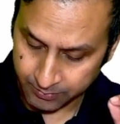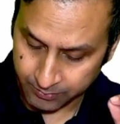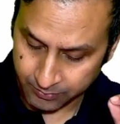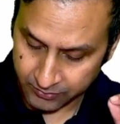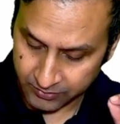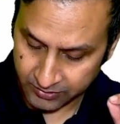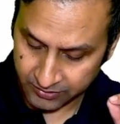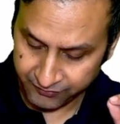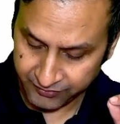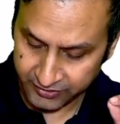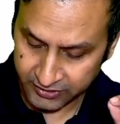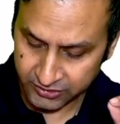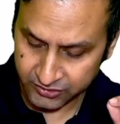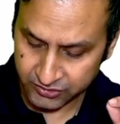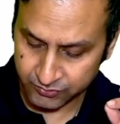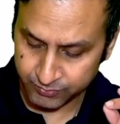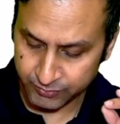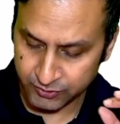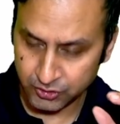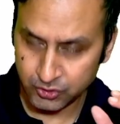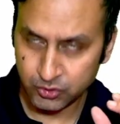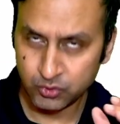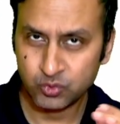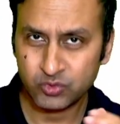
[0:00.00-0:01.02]
we'll be
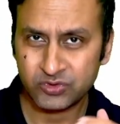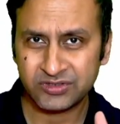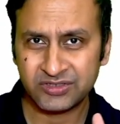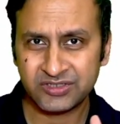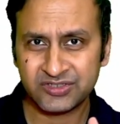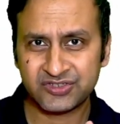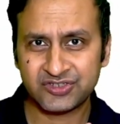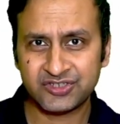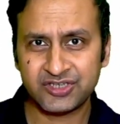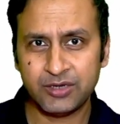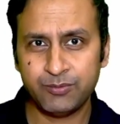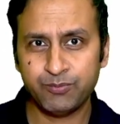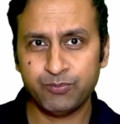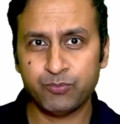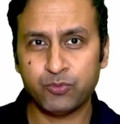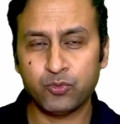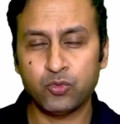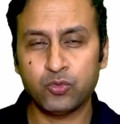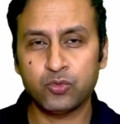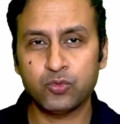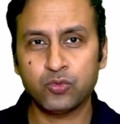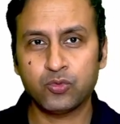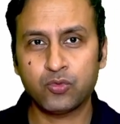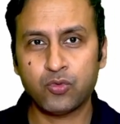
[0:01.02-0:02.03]
using the same
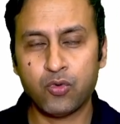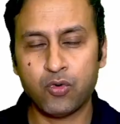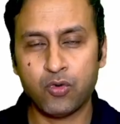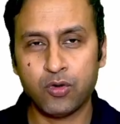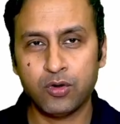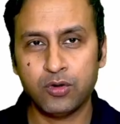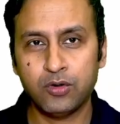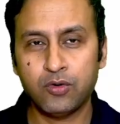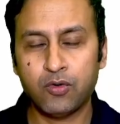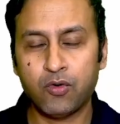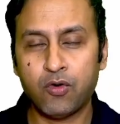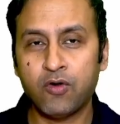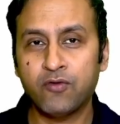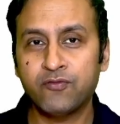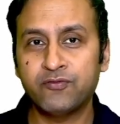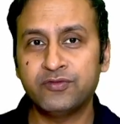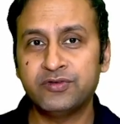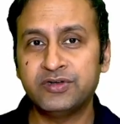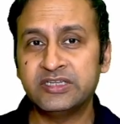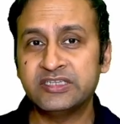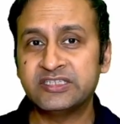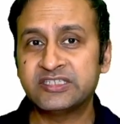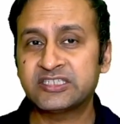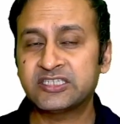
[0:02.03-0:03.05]
protocol of
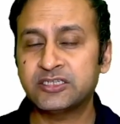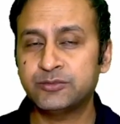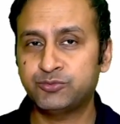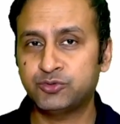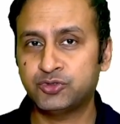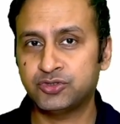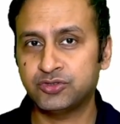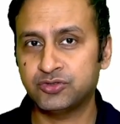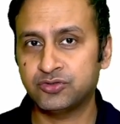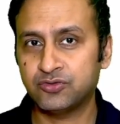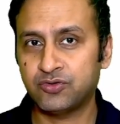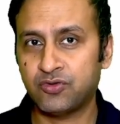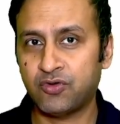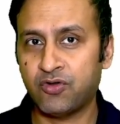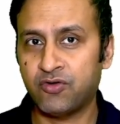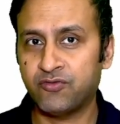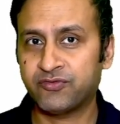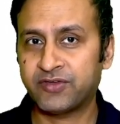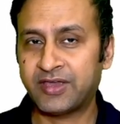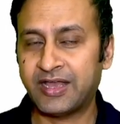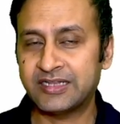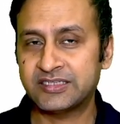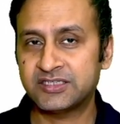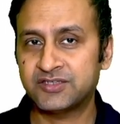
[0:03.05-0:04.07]
description of
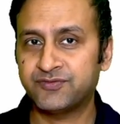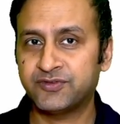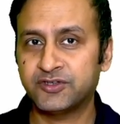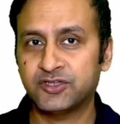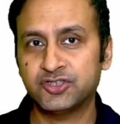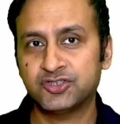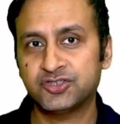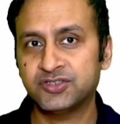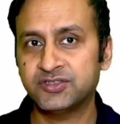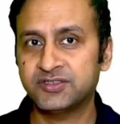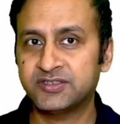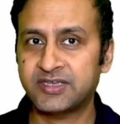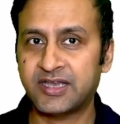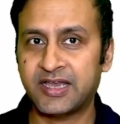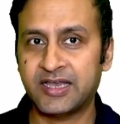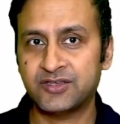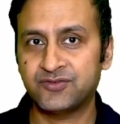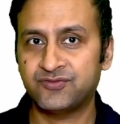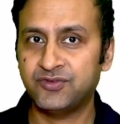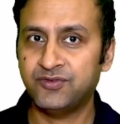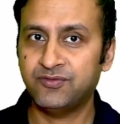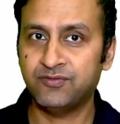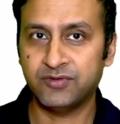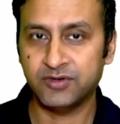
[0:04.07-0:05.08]
calcifications as
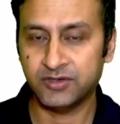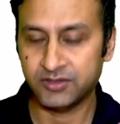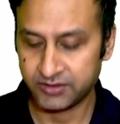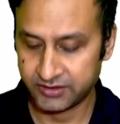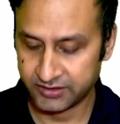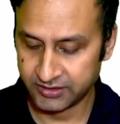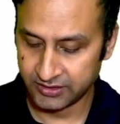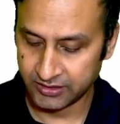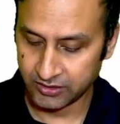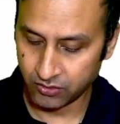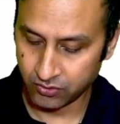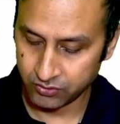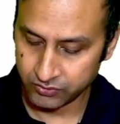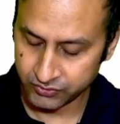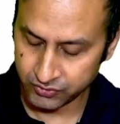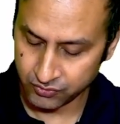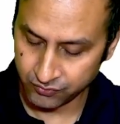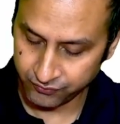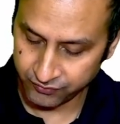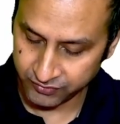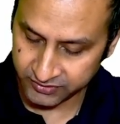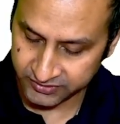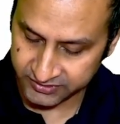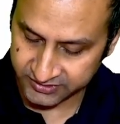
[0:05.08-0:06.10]
we've learned till now. So
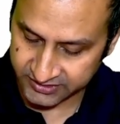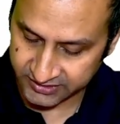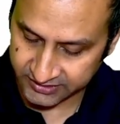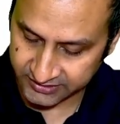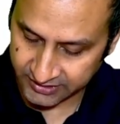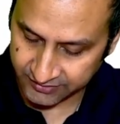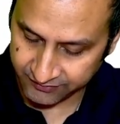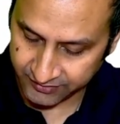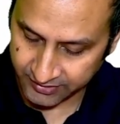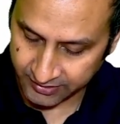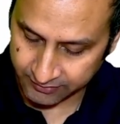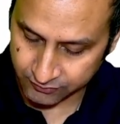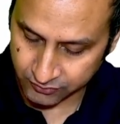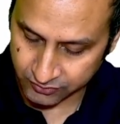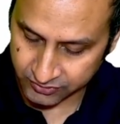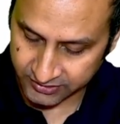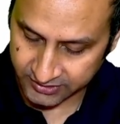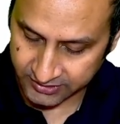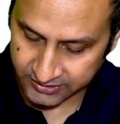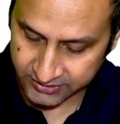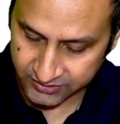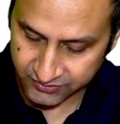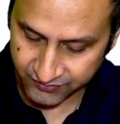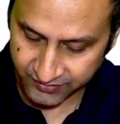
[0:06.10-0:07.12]
first thing that we have to
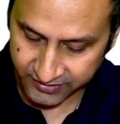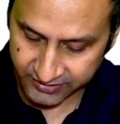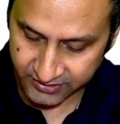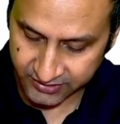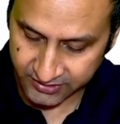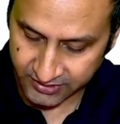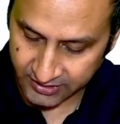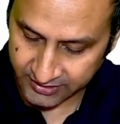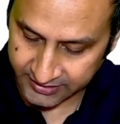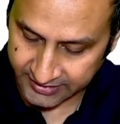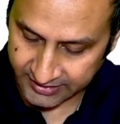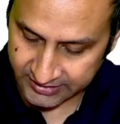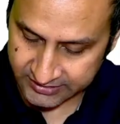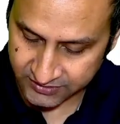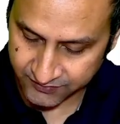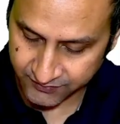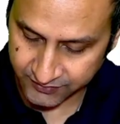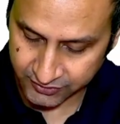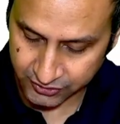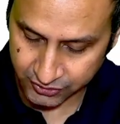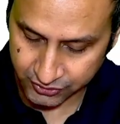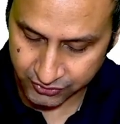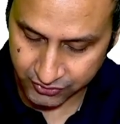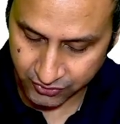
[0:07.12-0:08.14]
tell is whether there are
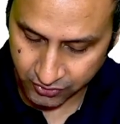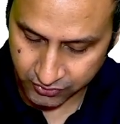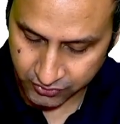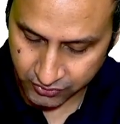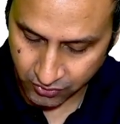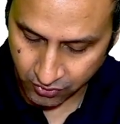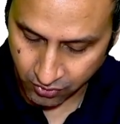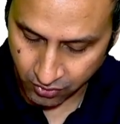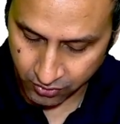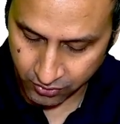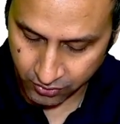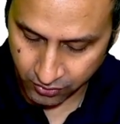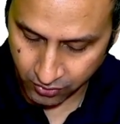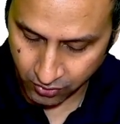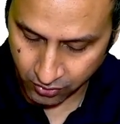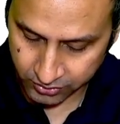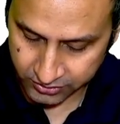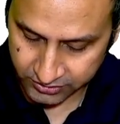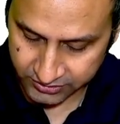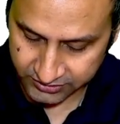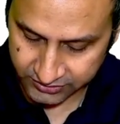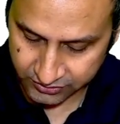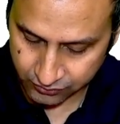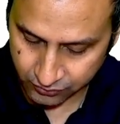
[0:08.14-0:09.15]
calcifications or
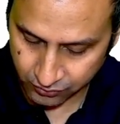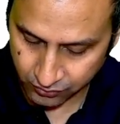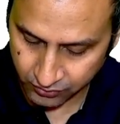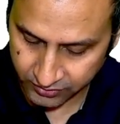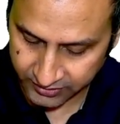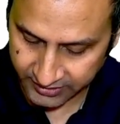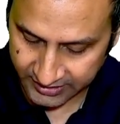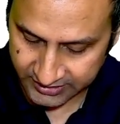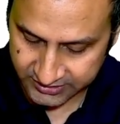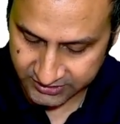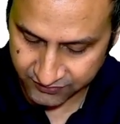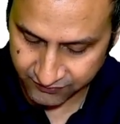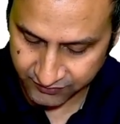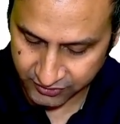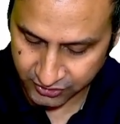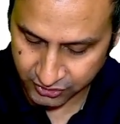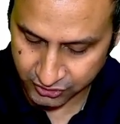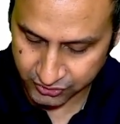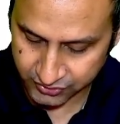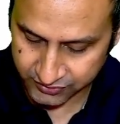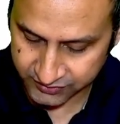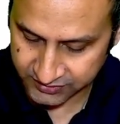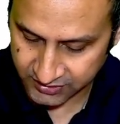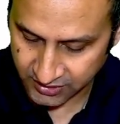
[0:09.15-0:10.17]
not. So
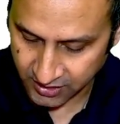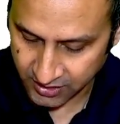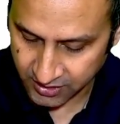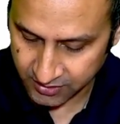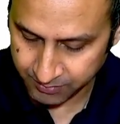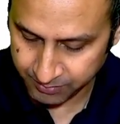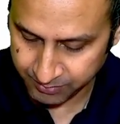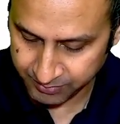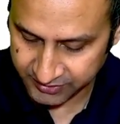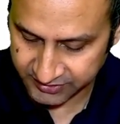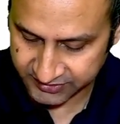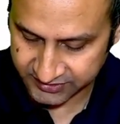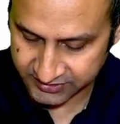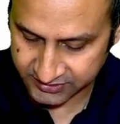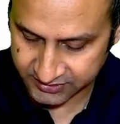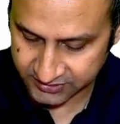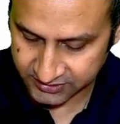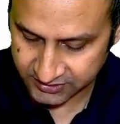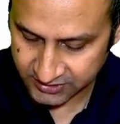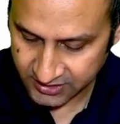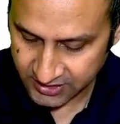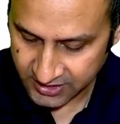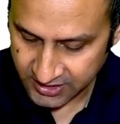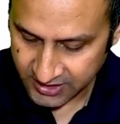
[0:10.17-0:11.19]
calcifications are present.
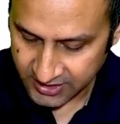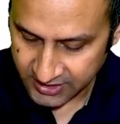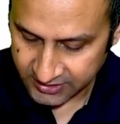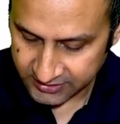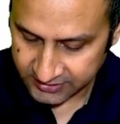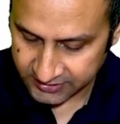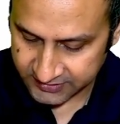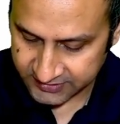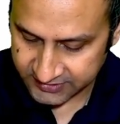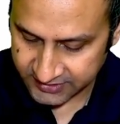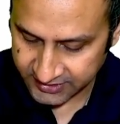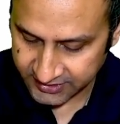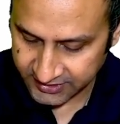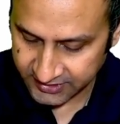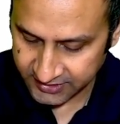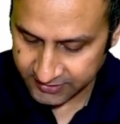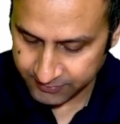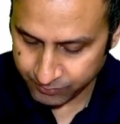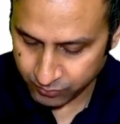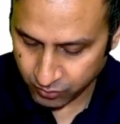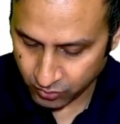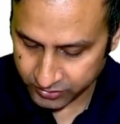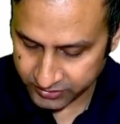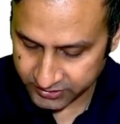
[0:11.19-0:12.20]
The second
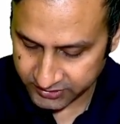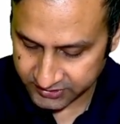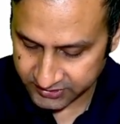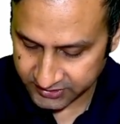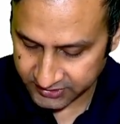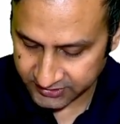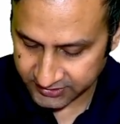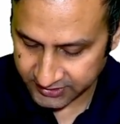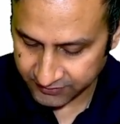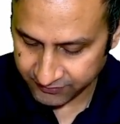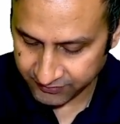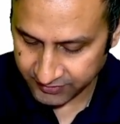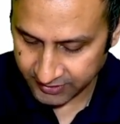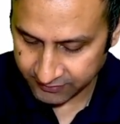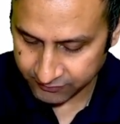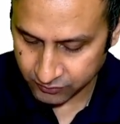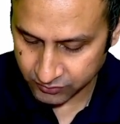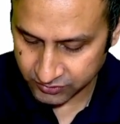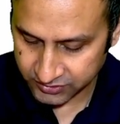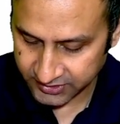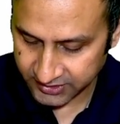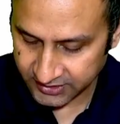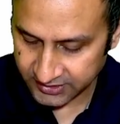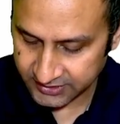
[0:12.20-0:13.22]
important thing that we have to
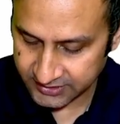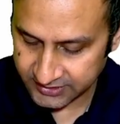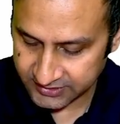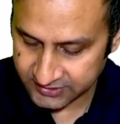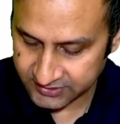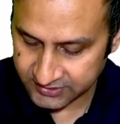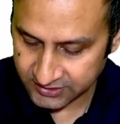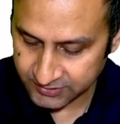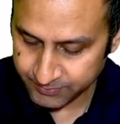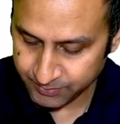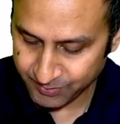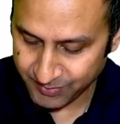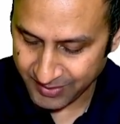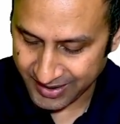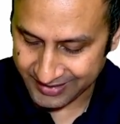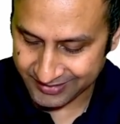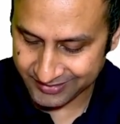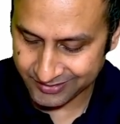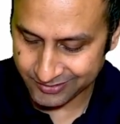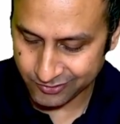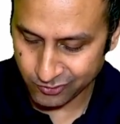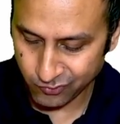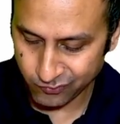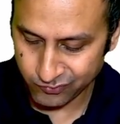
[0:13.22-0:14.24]
tell is the
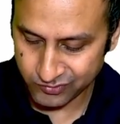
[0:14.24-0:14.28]
pattern of